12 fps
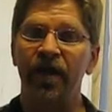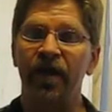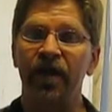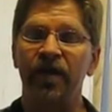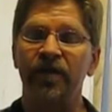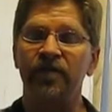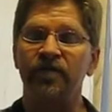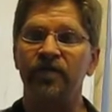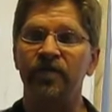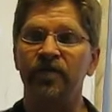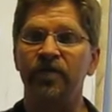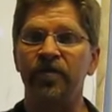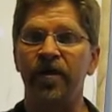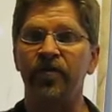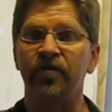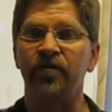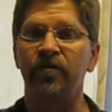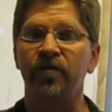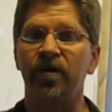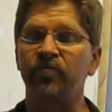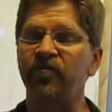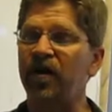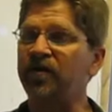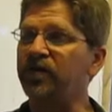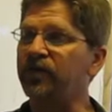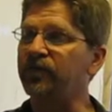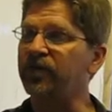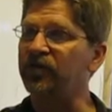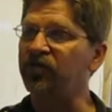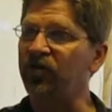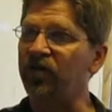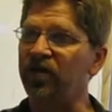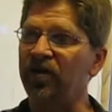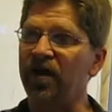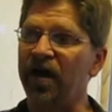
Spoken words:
and another objective is you're going to